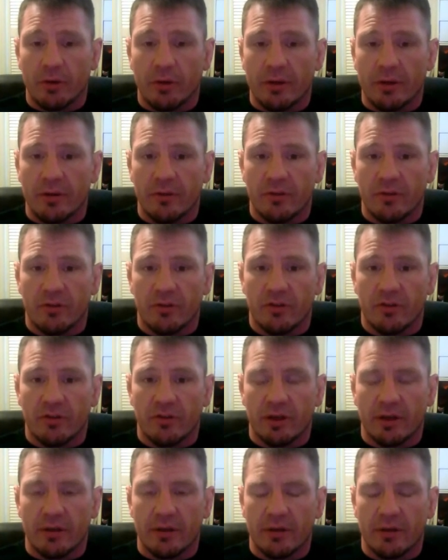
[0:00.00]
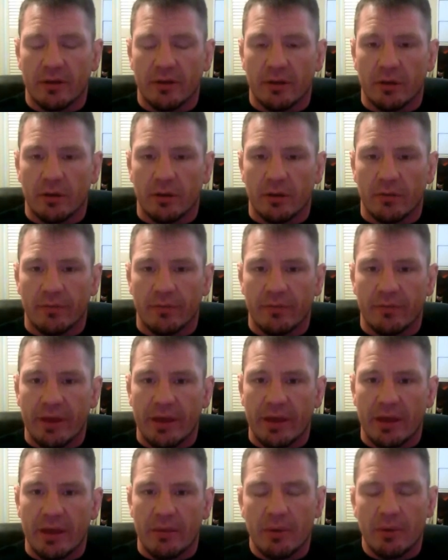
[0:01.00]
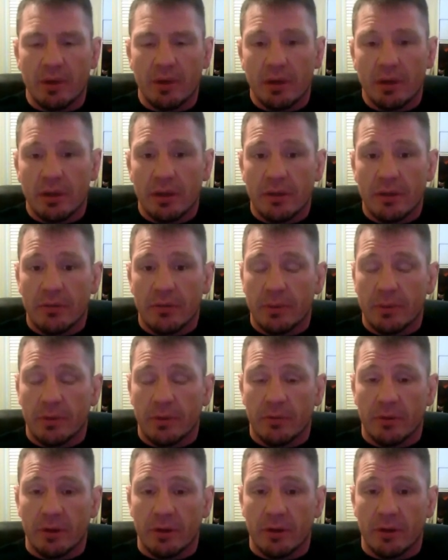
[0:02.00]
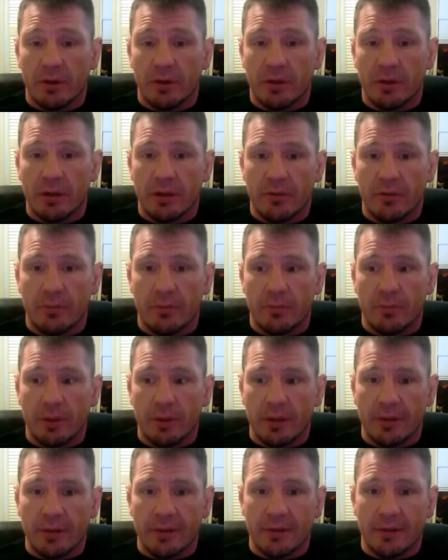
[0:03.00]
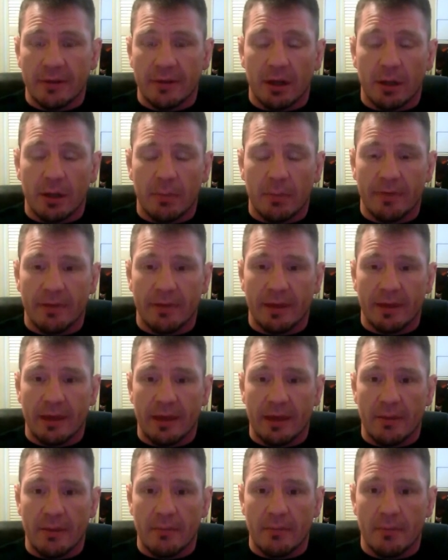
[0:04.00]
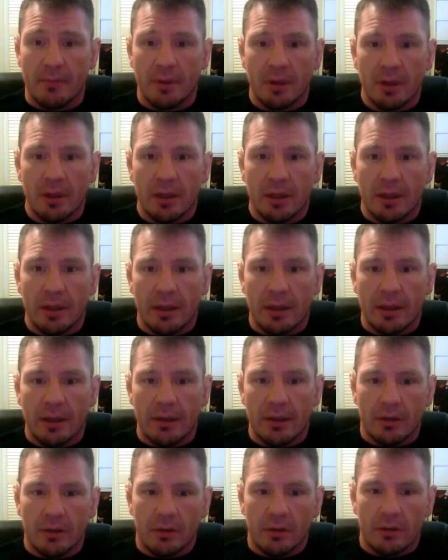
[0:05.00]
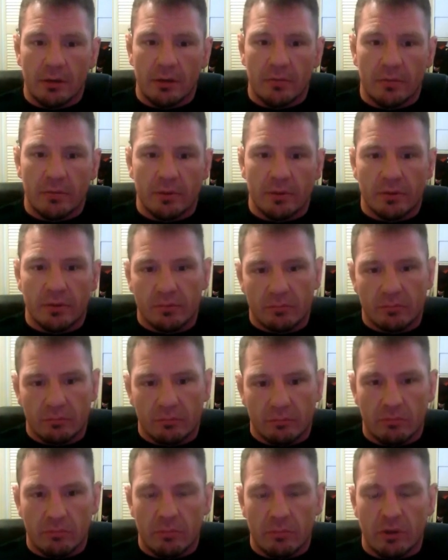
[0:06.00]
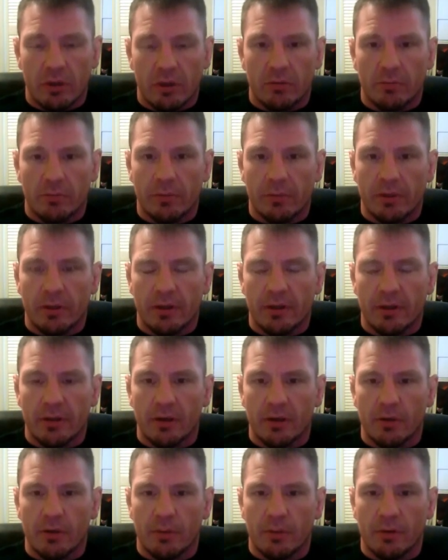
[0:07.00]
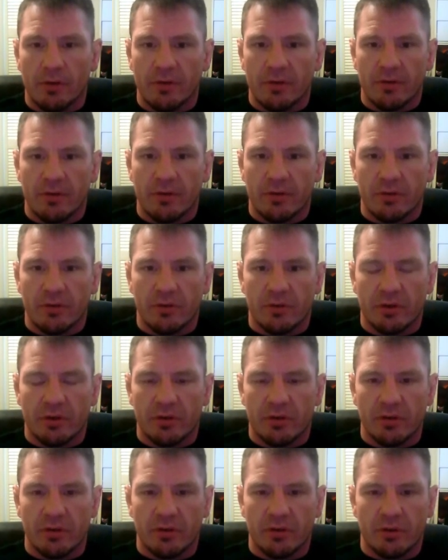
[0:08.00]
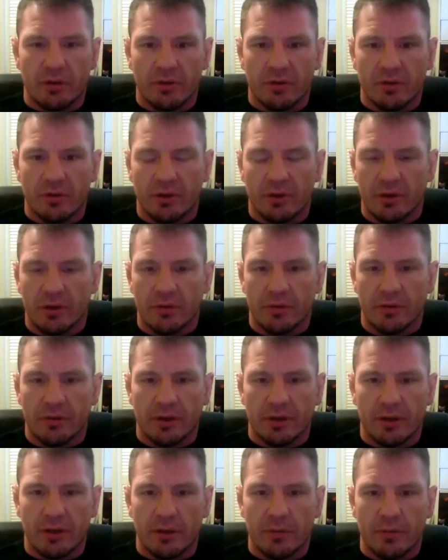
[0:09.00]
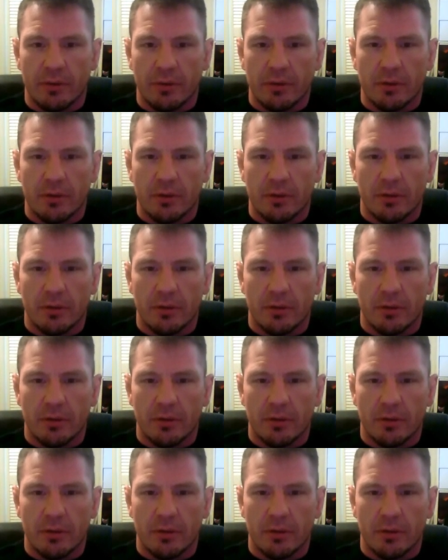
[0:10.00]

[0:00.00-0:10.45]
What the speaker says: He's just got into the Hall of Fame. He's been around. He's been at the top of the game. And, you know, he's been, you know, been at low points in his career, too, and he's talking retirement.